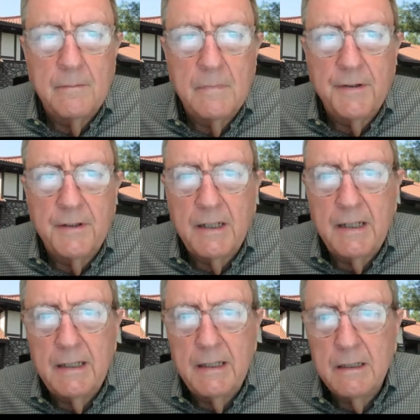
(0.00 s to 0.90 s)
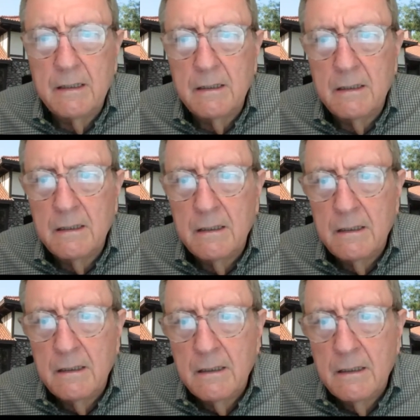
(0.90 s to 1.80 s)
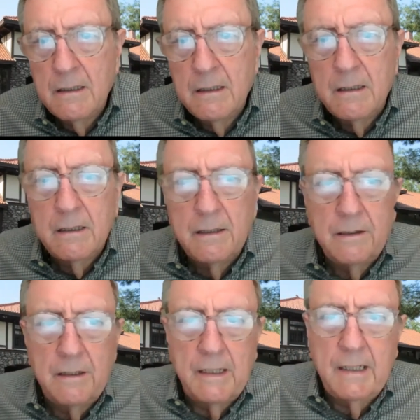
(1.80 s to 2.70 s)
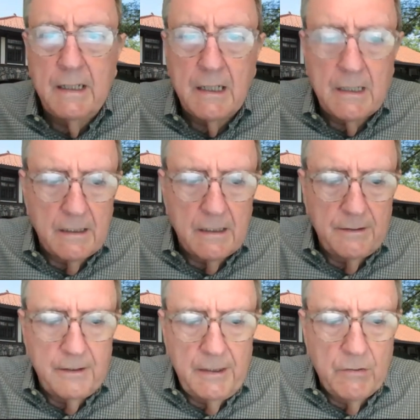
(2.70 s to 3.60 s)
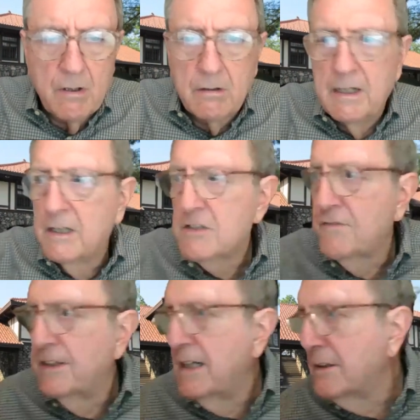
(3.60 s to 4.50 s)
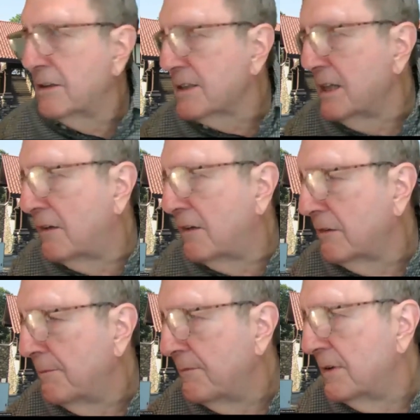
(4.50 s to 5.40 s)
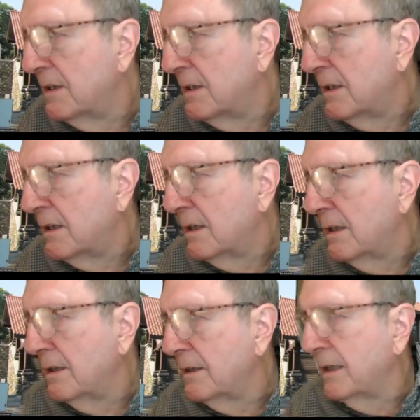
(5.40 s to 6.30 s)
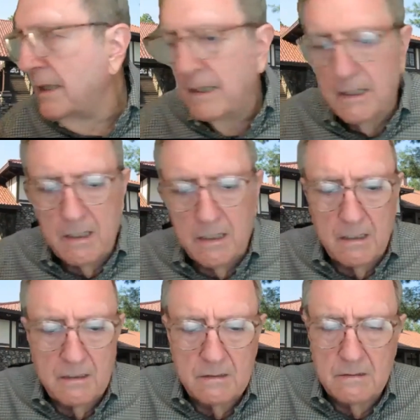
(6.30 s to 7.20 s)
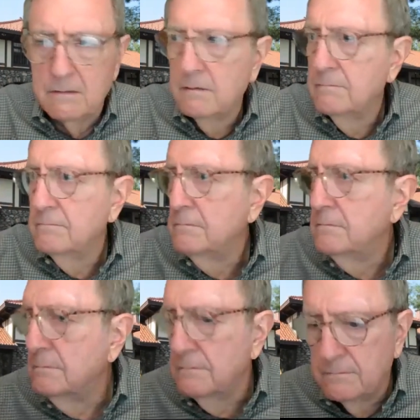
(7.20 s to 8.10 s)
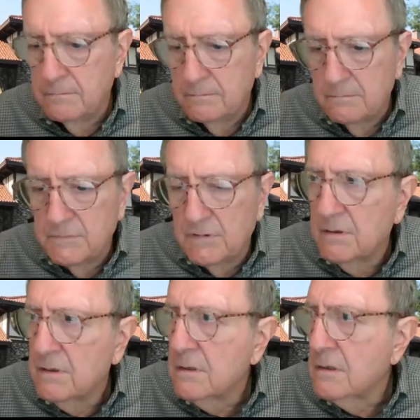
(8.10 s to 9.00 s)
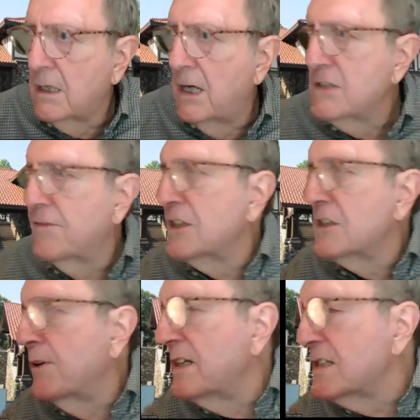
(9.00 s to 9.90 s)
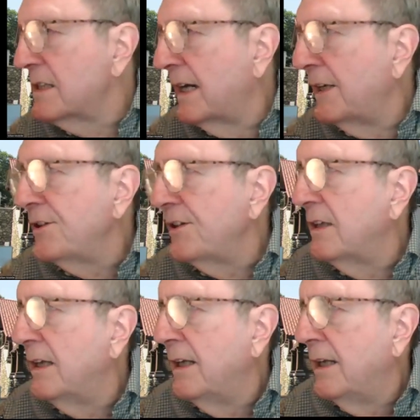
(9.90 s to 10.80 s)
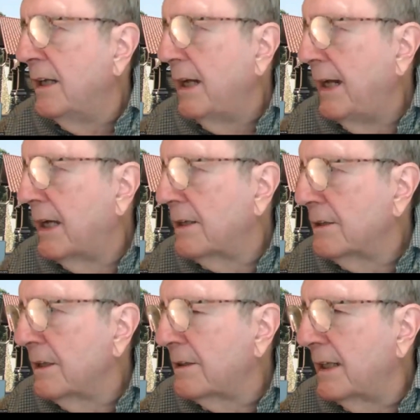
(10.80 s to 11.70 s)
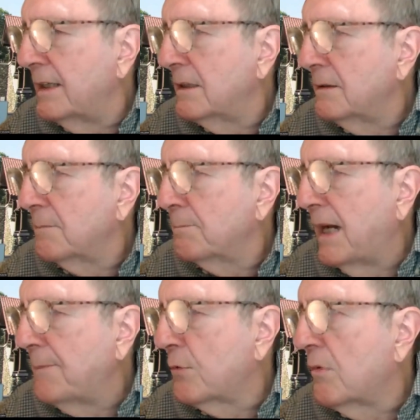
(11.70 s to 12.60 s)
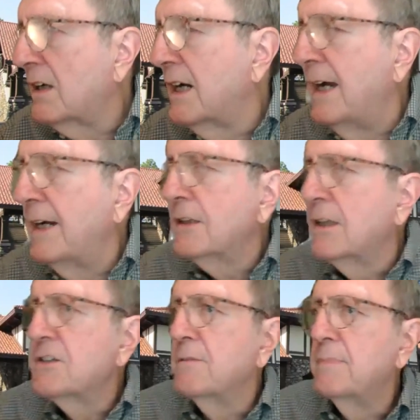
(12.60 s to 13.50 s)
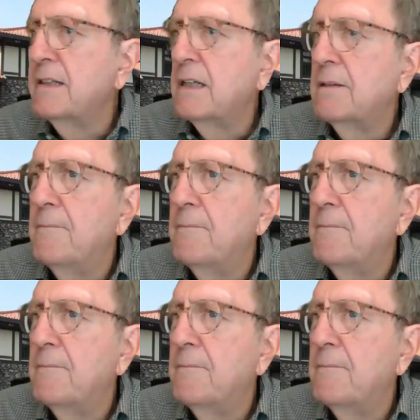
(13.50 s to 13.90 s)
the URLs for the other stuff, the slides for this presentation, and the paperwork I actually submitted.